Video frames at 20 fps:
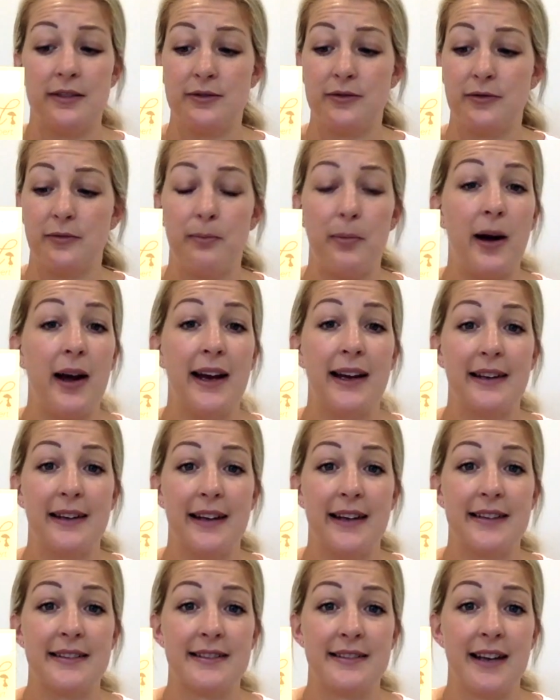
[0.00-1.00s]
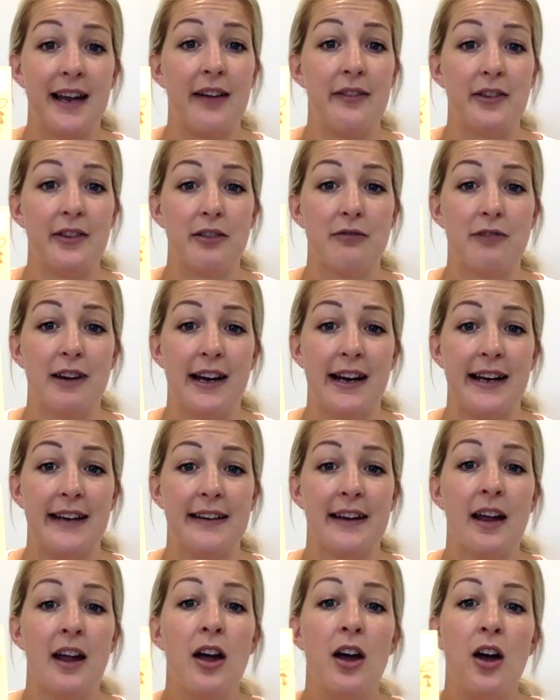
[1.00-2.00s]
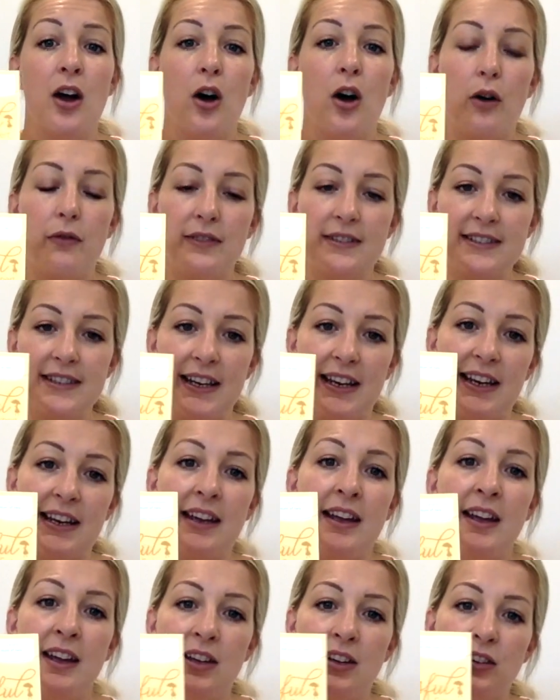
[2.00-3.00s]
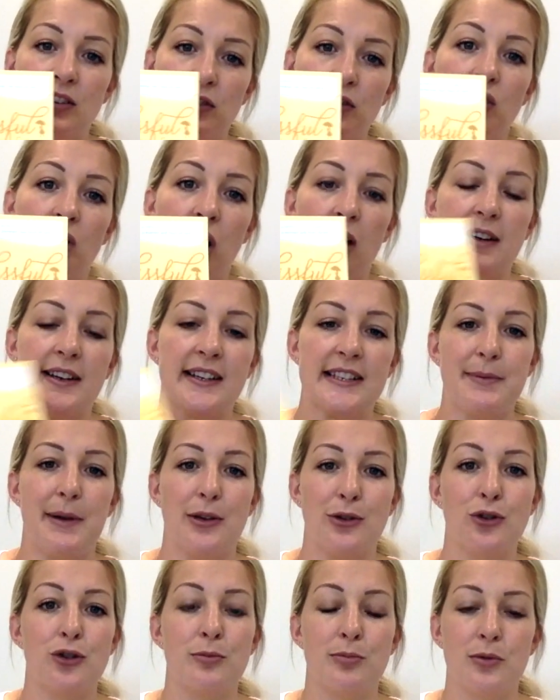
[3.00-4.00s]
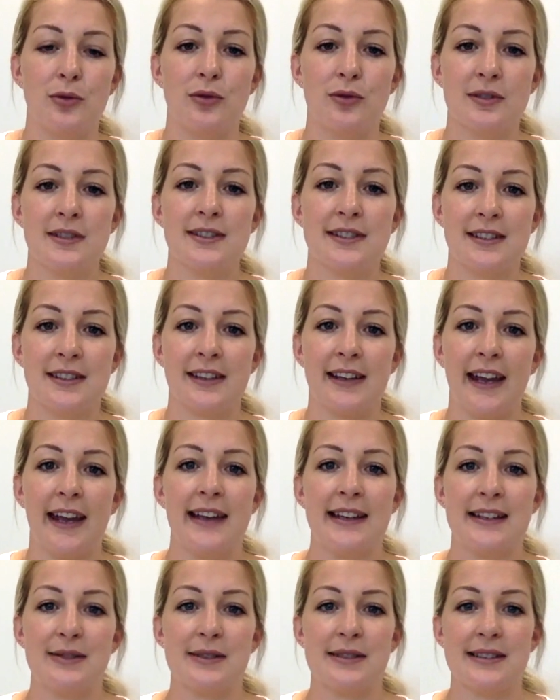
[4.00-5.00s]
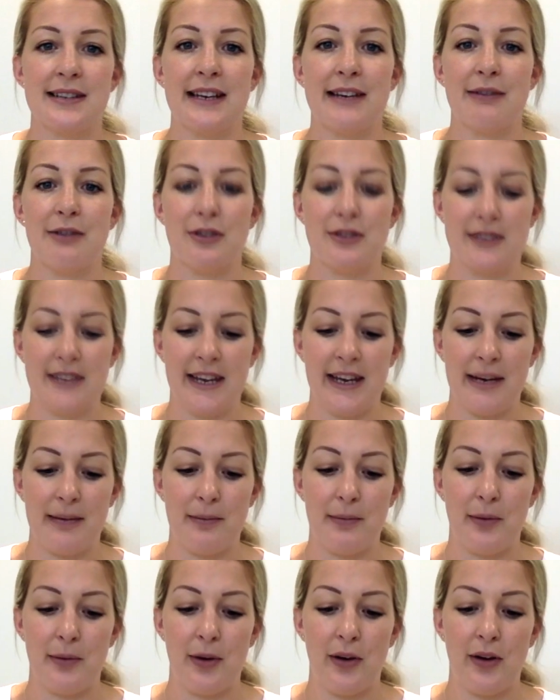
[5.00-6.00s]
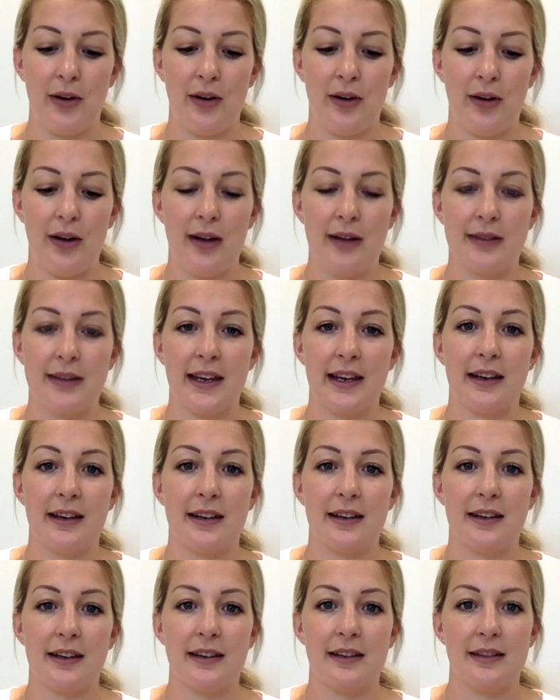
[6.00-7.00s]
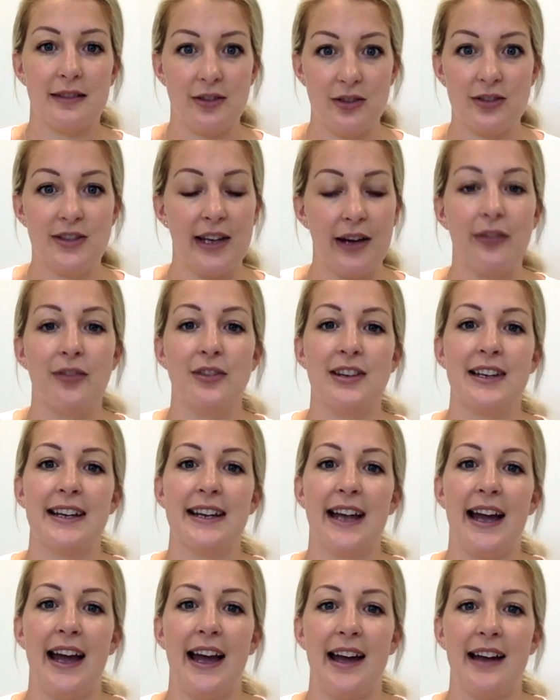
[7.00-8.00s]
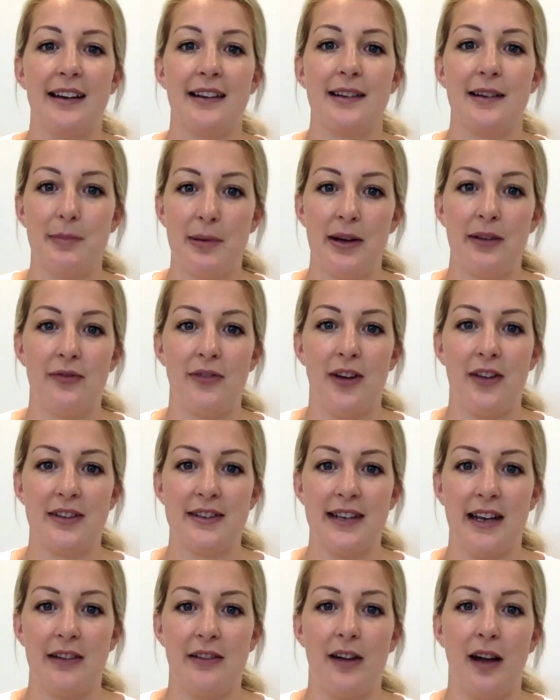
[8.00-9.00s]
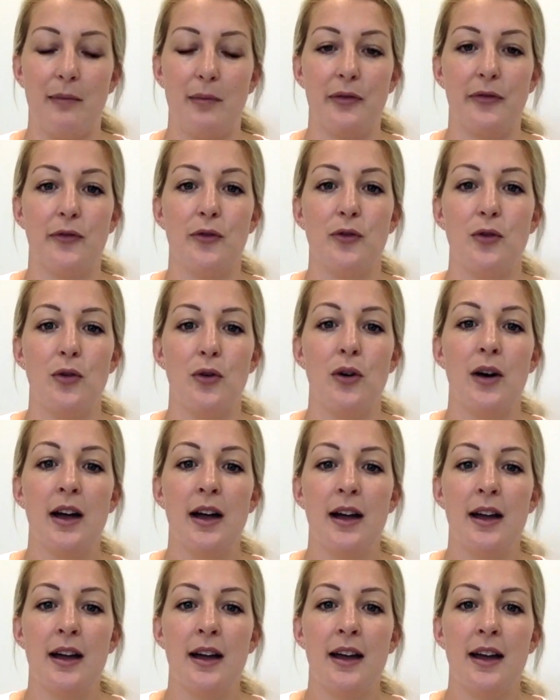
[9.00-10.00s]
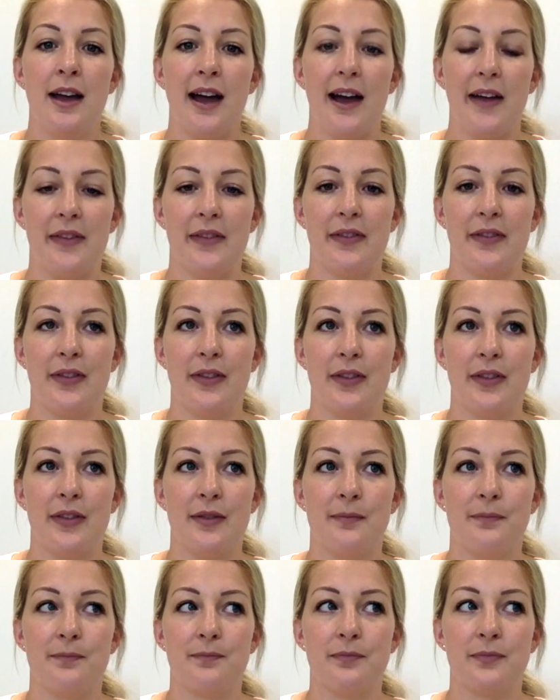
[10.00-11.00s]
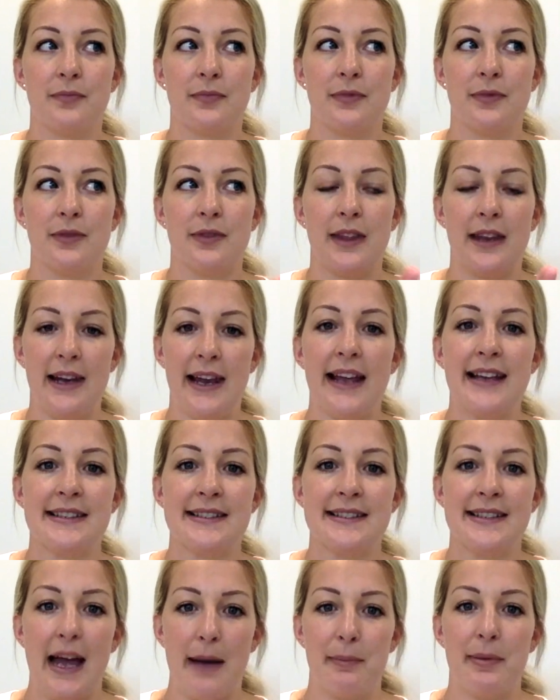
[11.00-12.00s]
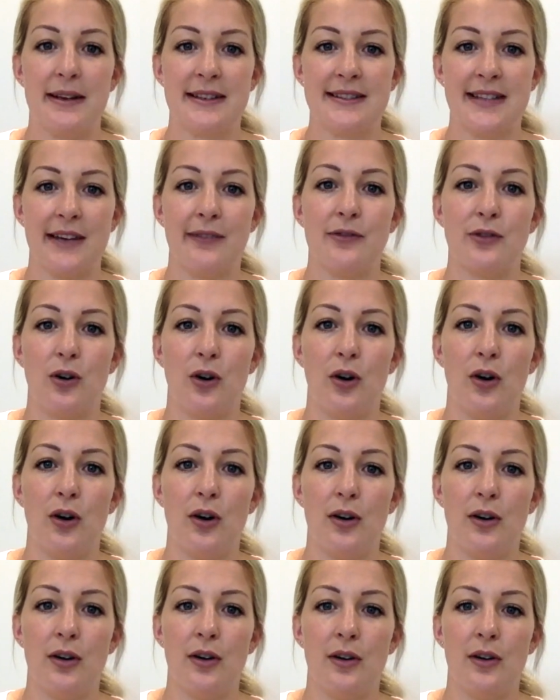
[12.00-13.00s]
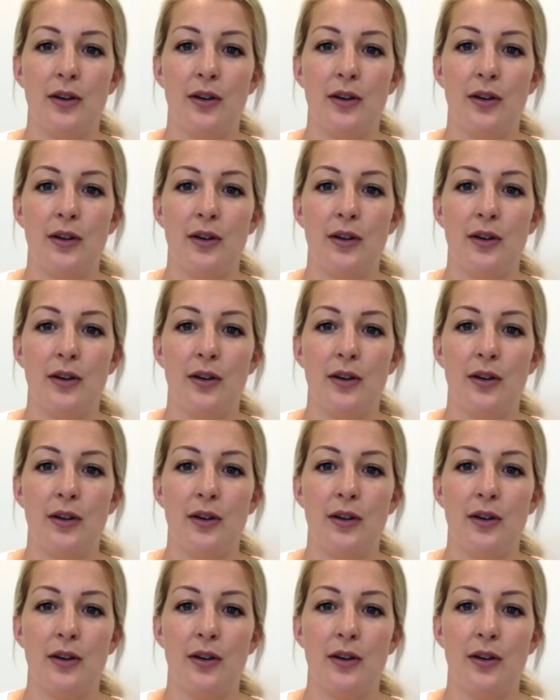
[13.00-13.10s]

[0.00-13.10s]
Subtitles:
of buying this and having a read. Obviously, you can't expect newborns to get into a sleep routine, but I think you definitely can a bit further down the line before. And the less habits they've got,